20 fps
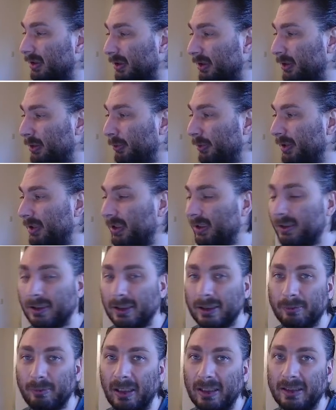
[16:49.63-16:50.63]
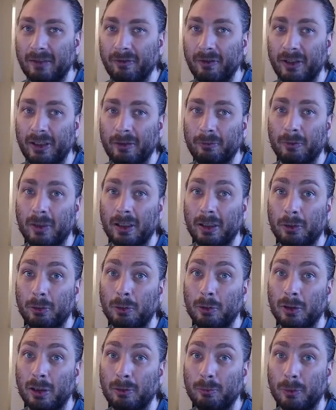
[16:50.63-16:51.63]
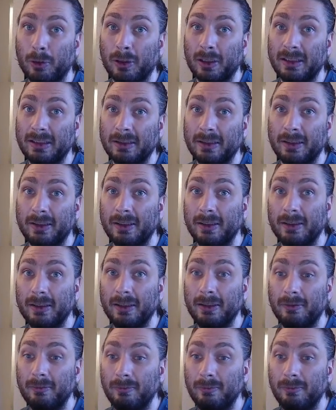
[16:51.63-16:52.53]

Doing this just makes everything run a whole lot more consistently.